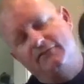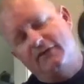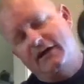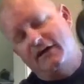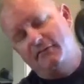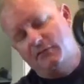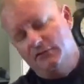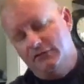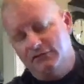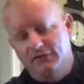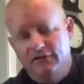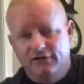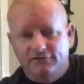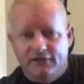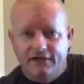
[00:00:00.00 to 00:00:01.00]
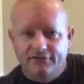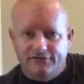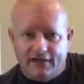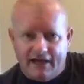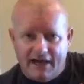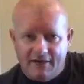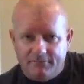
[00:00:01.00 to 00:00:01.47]
5.6, that's
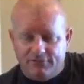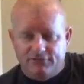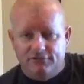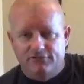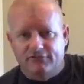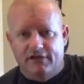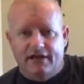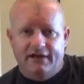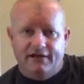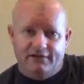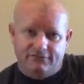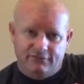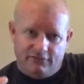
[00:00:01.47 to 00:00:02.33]
the aperture size.